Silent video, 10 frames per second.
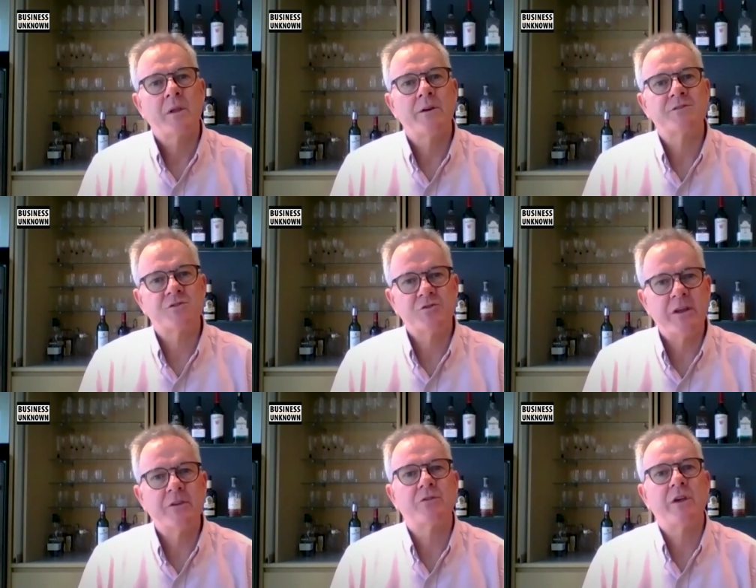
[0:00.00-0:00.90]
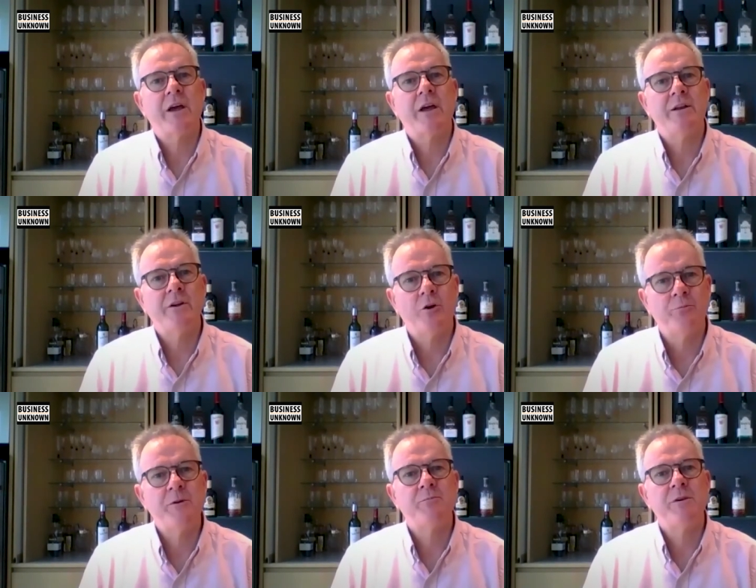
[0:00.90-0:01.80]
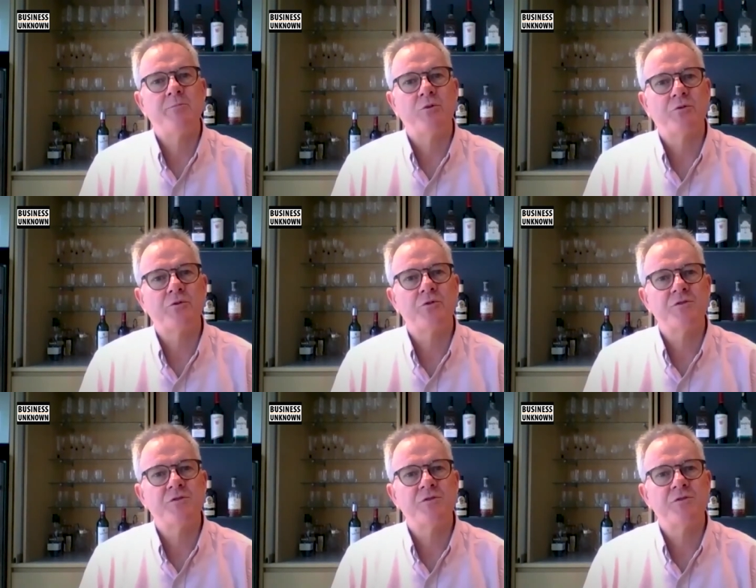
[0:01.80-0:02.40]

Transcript: uh, strength and helping people through